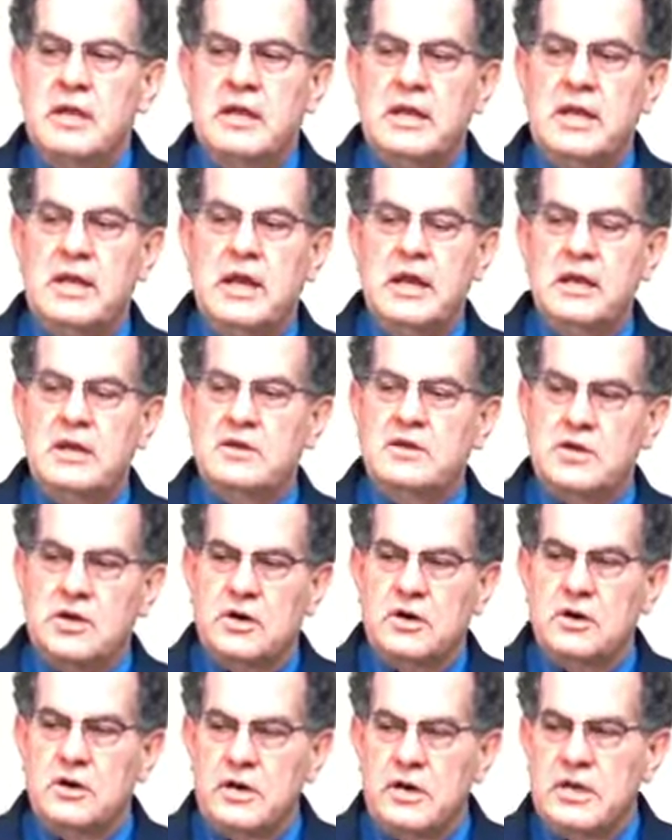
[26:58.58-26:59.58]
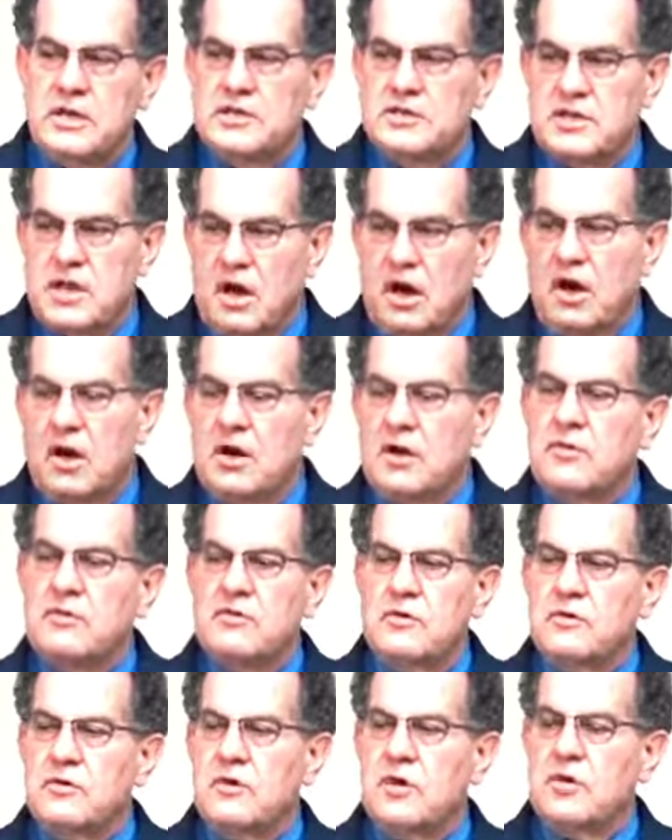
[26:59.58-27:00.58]
in the end, turned his heart
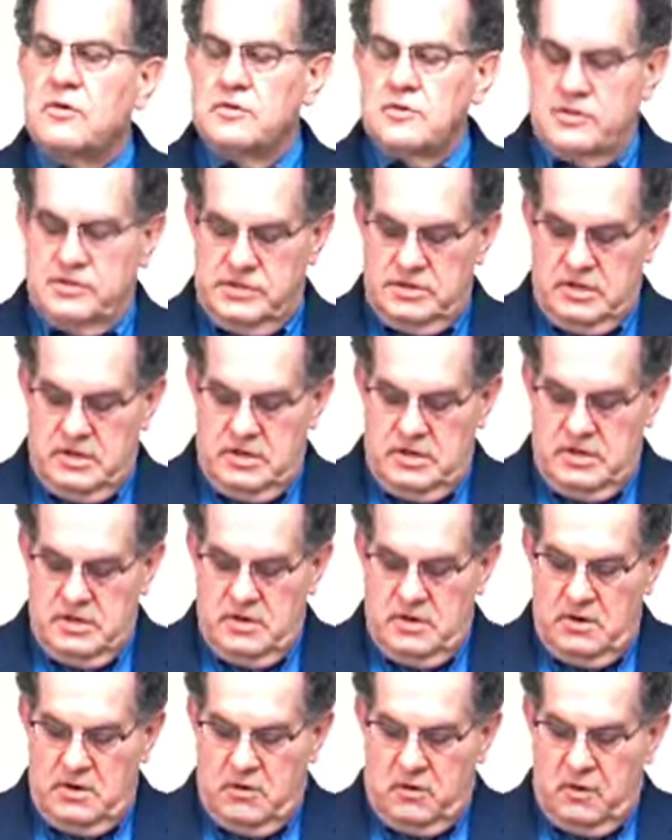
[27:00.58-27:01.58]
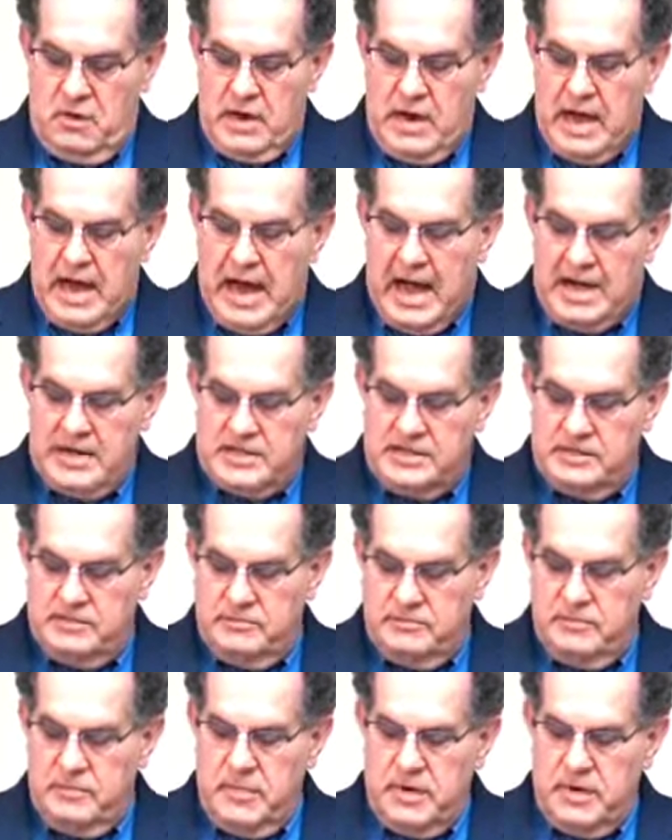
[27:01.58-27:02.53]
through those or not,